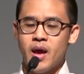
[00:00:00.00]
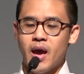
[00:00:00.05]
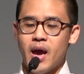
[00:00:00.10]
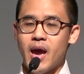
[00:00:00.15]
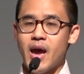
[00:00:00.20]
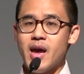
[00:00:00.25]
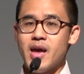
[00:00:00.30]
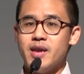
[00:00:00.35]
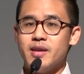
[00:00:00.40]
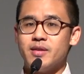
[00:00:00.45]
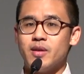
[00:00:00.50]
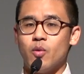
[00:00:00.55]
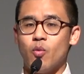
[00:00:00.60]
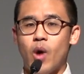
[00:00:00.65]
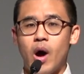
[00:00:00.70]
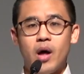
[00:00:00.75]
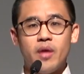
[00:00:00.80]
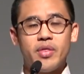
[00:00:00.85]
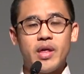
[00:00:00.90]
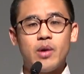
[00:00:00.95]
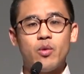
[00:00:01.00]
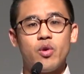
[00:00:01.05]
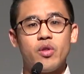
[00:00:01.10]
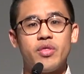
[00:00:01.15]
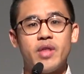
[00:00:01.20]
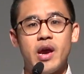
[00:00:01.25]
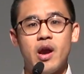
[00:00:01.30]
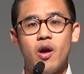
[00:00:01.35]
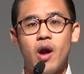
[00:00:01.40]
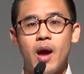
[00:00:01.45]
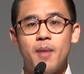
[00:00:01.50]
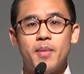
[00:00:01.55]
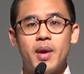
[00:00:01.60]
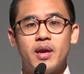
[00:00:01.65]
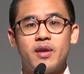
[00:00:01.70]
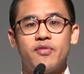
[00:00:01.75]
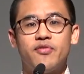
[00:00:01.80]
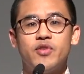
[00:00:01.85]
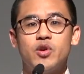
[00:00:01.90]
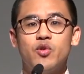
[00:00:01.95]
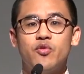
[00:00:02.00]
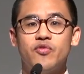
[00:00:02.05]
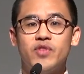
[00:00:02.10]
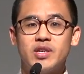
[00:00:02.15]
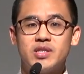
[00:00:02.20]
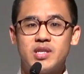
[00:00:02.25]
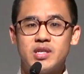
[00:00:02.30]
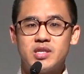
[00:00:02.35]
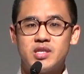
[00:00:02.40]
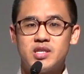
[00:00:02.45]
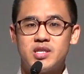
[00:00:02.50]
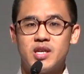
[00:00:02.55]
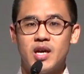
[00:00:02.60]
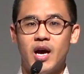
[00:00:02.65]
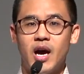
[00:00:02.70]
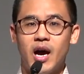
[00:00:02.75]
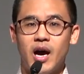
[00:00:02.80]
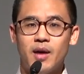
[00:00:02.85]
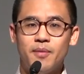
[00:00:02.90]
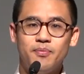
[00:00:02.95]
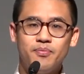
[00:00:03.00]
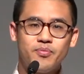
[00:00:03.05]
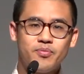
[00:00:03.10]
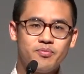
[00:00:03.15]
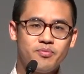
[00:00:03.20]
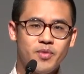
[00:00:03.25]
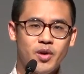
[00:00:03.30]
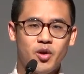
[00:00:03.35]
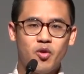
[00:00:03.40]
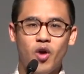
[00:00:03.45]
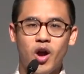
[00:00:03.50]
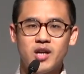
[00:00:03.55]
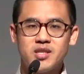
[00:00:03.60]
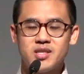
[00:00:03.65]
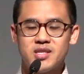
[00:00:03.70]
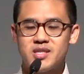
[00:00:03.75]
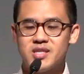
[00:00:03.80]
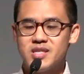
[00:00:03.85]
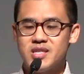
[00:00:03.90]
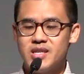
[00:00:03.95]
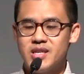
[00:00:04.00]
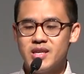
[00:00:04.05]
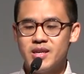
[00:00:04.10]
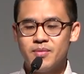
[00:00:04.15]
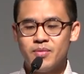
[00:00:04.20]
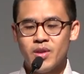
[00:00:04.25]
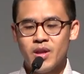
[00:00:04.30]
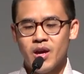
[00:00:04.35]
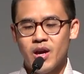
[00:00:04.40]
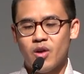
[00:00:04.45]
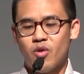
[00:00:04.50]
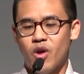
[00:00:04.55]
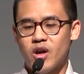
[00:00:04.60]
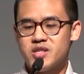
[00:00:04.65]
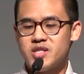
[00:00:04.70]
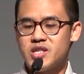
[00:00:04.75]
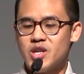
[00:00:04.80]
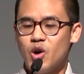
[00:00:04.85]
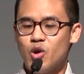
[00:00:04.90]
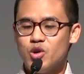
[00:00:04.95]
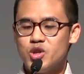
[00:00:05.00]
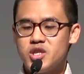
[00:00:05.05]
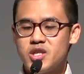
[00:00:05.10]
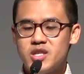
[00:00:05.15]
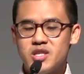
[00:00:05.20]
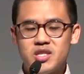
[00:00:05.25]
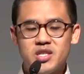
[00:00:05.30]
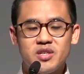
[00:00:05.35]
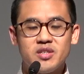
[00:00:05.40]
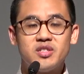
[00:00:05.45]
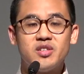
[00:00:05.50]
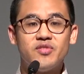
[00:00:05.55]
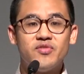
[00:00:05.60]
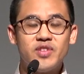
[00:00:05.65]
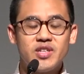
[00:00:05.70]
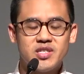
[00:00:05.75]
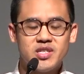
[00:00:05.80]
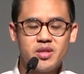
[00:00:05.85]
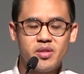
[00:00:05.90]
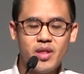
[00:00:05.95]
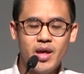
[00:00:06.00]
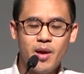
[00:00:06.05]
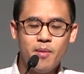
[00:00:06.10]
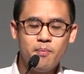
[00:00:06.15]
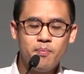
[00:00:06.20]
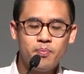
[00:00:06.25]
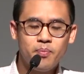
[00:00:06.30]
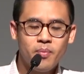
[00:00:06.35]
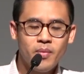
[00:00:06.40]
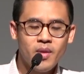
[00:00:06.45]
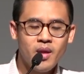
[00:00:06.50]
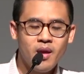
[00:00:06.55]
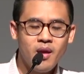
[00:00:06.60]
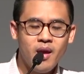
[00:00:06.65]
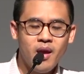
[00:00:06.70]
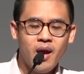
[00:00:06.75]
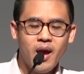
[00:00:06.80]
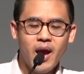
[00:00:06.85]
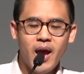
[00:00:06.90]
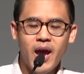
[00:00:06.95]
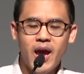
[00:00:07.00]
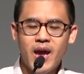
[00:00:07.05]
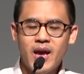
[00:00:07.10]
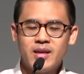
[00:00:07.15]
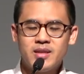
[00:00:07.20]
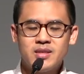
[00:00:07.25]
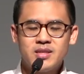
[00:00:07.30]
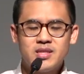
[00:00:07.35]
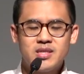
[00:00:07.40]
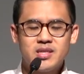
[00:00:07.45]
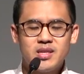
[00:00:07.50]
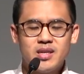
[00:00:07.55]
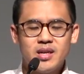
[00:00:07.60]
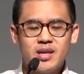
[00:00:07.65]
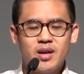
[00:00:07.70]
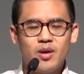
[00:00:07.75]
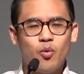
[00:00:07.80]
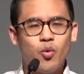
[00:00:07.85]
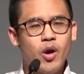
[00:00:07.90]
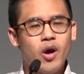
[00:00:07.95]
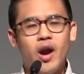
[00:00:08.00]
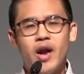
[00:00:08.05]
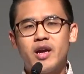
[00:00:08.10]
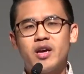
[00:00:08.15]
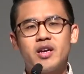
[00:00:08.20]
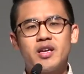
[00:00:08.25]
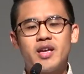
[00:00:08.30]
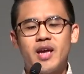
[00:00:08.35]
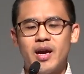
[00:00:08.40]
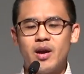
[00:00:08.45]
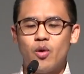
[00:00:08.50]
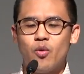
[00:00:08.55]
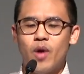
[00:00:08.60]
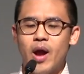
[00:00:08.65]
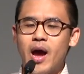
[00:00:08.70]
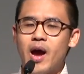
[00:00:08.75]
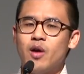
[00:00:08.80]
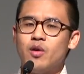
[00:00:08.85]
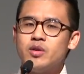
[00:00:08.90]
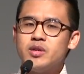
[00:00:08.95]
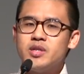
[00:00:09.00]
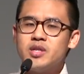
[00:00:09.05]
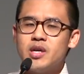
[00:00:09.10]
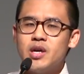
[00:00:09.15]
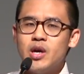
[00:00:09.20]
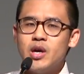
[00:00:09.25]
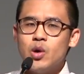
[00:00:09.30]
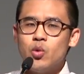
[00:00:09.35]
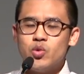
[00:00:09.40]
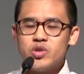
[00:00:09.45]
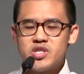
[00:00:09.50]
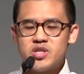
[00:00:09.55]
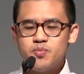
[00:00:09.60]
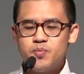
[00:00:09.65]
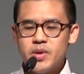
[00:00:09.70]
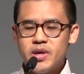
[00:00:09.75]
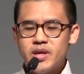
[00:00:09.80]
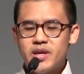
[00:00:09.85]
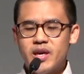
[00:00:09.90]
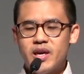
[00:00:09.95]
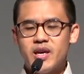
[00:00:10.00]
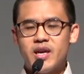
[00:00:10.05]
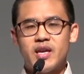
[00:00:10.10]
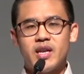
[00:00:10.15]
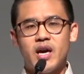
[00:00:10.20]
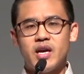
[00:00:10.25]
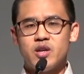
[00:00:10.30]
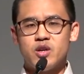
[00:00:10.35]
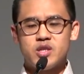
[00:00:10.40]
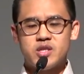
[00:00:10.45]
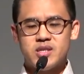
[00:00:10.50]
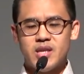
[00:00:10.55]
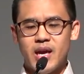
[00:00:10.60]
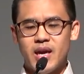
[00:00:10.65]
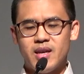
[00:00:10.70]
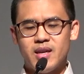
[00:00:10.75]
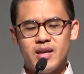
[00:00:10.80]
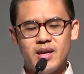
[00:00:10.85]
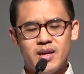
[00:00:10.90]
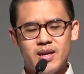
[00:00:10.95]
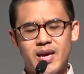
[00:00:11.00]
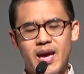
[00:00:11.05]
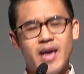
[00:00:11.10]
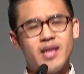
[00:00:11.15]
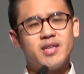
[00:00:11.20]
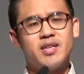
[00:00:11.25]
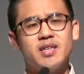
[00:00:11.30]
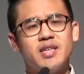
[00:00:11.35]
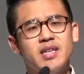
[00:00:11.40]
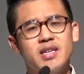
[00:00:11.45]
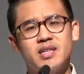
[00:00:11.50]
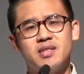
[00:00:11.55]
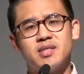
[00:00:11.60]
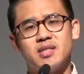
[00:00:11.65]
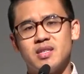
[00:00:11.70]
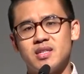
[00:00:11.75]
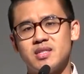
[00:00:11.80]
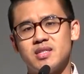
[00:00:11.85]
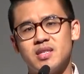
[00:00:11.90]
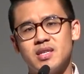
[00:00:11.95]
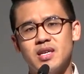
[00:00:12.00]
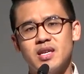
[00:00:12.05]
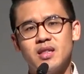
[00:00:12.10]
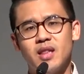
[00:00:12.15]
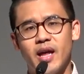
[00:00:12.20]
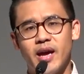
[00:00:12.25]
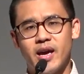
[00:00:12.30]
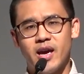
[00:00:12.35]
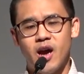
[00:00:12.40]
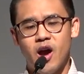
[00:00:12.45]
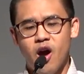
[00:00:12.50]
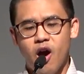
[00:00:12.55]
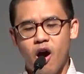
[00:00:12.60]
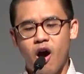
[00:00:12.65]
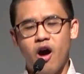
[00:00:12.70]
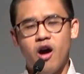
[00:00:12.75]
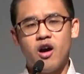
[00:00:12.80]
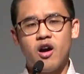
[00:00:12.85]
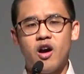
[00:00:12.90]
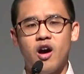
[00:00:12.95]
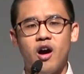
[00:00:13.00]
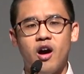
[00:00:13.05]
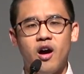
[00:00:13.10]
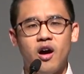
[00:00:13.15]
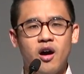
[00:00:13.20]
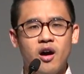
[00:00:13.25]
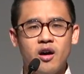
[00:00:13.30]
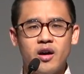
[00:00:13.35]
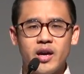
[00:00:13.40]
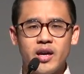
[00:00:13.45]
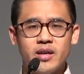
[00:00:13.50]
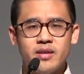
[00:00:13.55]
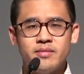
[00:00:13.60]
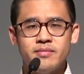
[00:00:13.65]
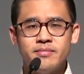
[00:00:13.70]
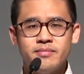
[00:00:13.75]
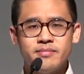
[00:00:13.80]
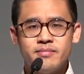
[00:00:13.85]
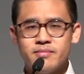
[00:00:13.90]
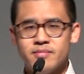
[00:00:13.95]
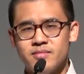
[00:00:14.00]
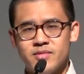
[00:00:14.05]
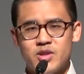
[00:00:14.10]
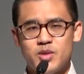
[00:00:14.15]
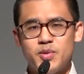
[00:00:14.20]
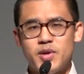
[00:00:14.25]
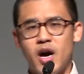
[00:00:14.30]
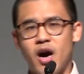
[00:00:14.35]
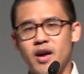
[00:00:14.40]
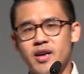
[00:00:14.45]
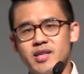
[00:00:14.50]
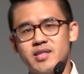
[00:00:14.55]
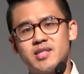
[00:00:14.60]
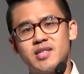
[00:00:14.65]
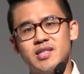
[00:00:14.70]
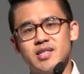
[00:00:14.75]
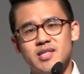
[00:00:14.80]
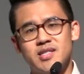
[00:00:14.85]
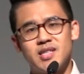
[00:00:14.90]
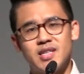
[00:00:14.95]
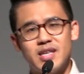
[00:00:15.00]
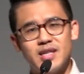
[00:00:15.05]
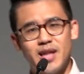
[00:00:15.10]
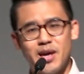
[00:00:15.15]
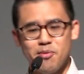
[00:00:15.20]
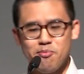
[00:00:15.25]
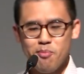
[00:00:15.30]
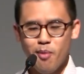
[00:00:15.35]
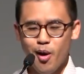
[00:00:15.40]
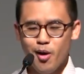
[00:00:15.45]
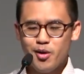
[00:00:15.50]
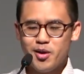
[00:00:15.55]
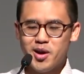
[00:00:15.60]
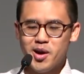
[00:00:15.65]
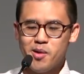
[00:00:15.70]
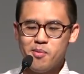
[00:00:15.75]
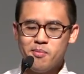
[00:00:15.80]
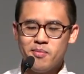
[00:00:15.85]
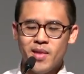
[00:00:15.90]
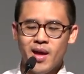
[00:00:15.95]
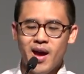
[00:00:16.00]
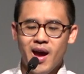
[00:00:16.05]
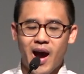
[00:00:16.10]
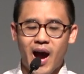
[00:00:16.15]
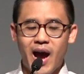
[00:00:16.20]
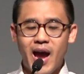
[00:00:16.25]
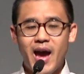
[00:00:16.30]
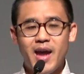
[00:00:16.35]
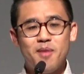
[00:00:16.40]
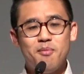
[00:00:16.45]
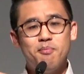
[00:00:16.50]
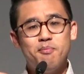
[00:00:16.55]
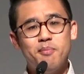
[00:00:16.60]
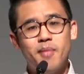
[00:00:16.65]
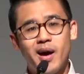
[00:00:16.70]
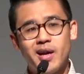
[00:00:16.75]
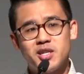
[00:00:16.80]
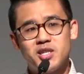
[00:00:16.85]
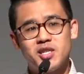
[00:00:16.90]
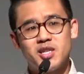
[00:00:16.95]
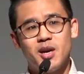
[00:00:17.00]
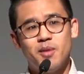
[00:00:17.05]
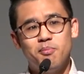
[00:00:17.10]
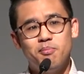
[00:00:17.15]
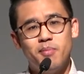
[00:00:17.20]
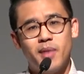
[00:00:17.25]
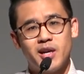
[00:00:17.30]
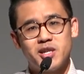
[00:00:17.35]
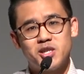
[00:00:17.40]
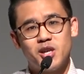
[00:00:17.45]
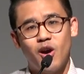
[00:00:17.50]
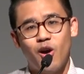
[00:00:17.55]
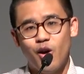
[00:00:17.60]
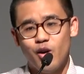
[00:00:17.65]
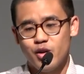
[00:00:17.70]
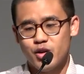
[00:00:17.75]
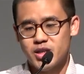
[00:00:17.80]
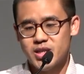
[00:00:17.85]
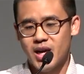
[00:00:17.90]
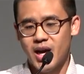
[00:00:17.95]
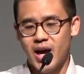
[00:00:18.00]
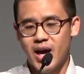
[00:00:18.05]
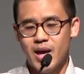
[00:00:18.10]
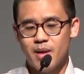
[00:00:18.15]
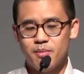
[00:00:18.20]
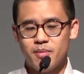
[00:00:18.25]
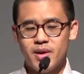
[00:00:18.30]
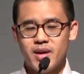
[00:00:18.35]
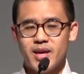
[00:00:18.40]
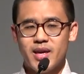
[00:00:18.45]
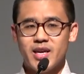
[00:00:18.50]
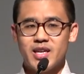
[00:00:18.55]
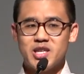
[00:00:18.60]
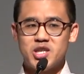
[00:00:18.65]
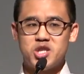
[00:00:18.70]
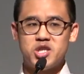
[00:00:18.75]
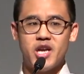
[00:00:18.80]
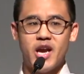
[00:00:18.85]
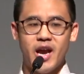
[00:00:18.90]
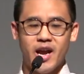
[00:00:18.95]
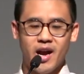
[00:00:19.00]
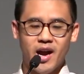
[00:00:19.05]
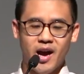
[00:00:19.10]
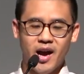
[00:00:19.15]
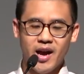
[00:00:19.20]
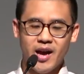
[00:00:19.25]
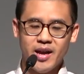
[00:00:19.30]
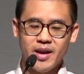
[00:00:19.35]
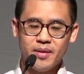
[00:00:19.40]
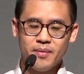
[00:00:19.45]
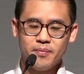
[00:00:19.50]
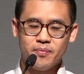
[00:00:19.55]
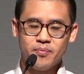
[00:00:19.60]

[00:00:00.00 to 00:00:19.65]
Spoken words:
and while they were there, I made a few visits across the sea, across the ocean to visit them. And where I could get around with speaking and understanding Cantonese in a city like Hong Kong, and to be honest, in a city like Markham, I had a much, much harder time in Shanghai.